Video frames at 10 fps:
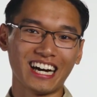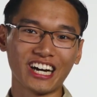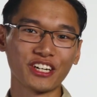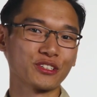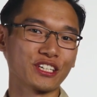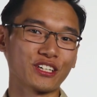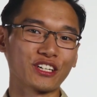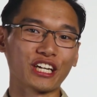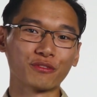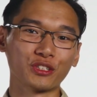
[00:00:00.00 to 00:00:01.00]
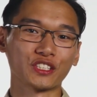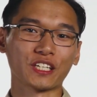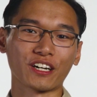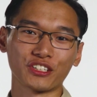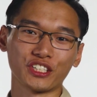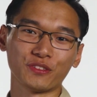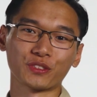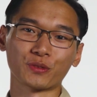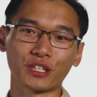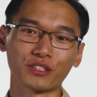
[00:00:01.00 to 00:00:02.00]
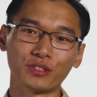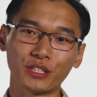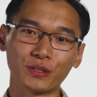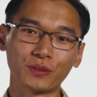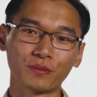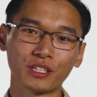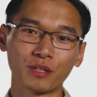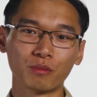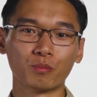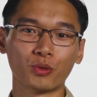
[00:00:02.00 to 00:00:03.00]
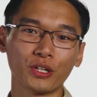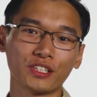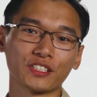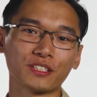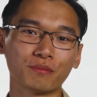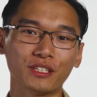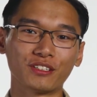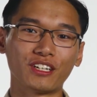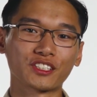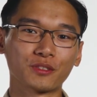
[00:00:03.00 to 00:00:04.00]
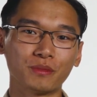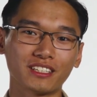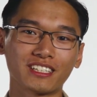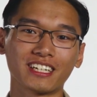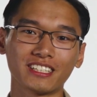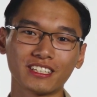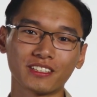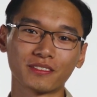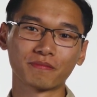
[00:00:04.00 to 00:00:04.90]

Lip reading: I know that not every scout achieves the rank of Eagle, but boy, does it mean a lot to me that I did.